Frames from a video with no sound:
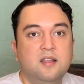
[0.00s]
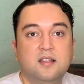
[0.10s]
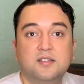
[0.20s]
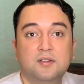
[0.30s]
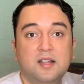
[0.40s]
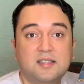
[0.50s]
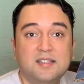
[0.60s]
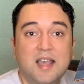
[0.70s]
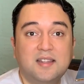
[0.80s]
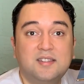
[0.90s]
So let's
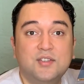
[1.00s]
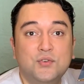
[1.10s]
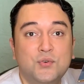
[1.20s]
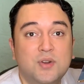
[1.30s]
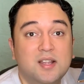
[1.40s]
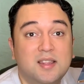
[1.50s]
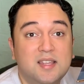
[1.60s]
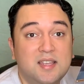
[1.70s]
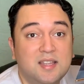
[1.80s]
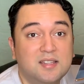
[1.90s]
get to
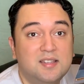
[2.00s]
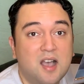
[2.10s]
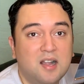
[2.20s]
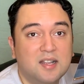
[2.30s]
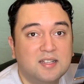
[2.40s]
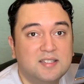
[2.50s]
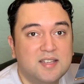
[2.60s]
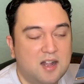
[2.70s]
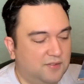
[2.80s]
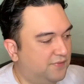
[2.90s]
the doll
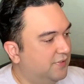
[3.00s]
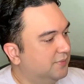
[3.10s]
itself.